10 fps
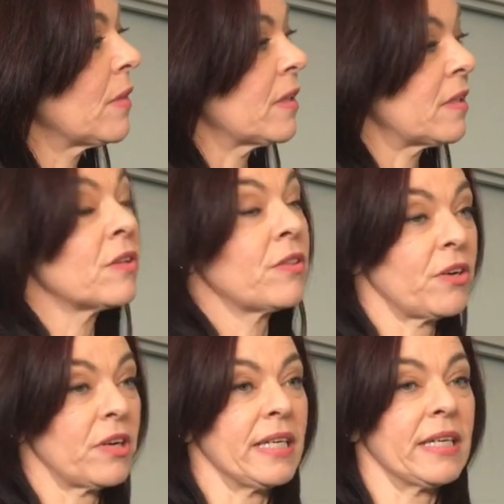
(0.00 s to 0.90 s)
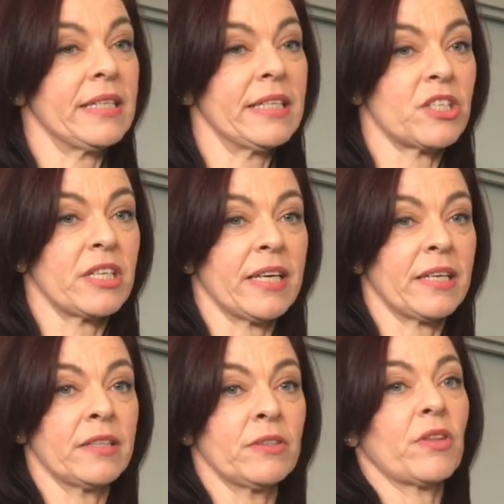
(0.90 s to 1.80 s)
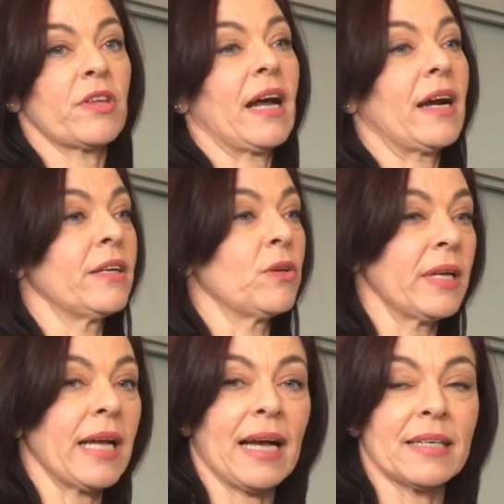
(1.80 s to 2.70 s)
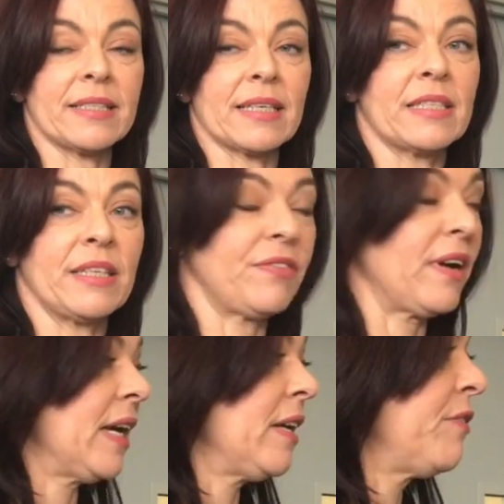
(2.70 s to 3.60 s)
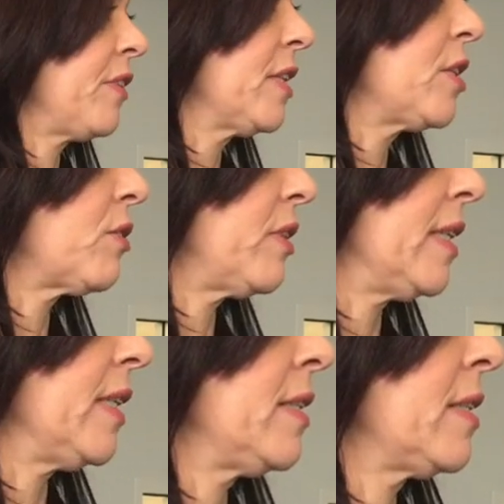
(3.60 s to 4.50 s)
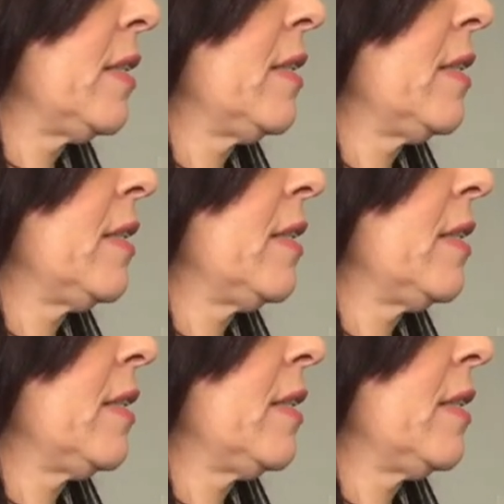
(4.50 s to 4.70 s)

that 38 years later, Northern Ireland only has 65 integrated